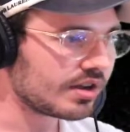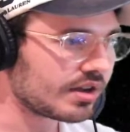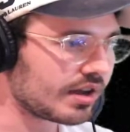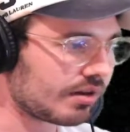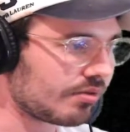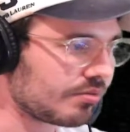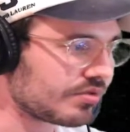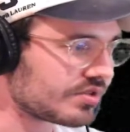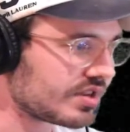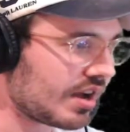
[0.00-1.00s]
And I remember the
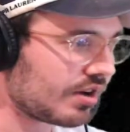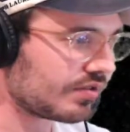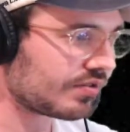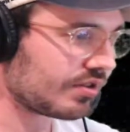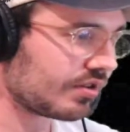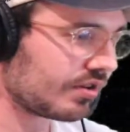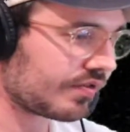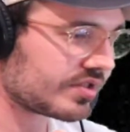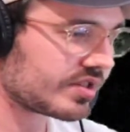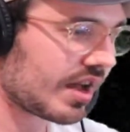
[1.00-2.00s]
sound of the
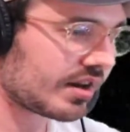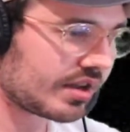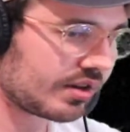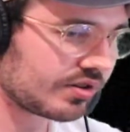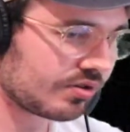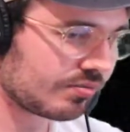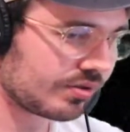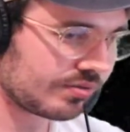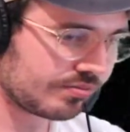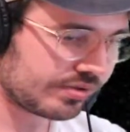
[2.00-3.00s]
Sand Kingdom
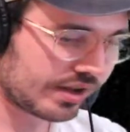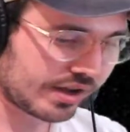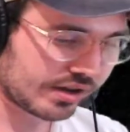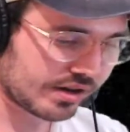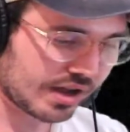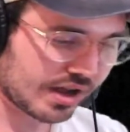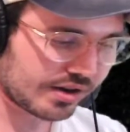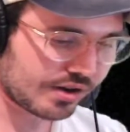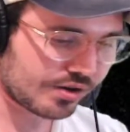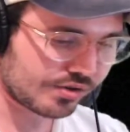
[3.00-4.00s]
and playing it in handheld,